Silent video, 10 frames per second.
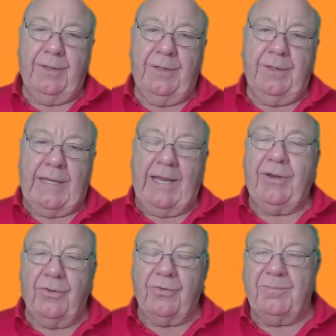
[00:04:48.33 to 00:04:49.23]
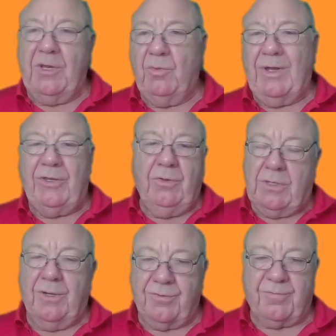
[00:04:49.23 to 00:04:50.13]
Anosmia where you
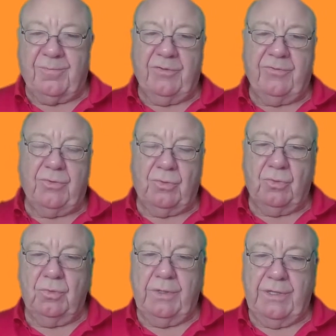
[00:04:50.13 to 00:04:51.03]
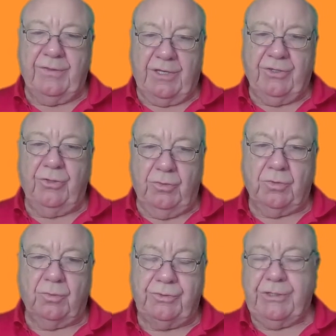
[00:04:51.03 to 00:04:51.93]
can't smell at all is
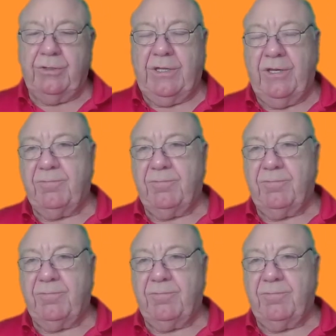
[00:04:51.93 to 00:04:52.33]
unusual, Generally,